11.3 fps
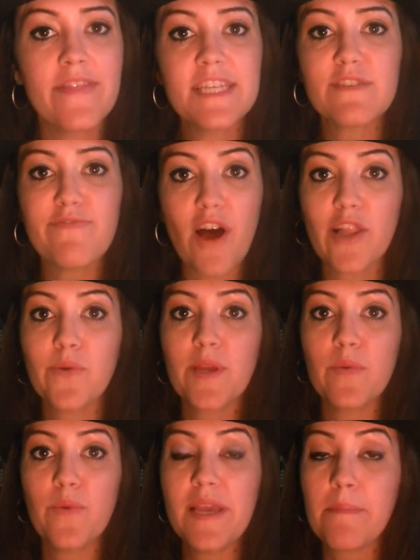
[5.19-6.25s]
This
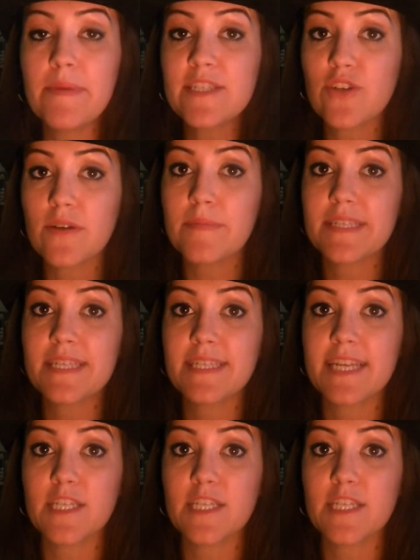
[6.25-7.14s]
following week, Mr. and Mrs.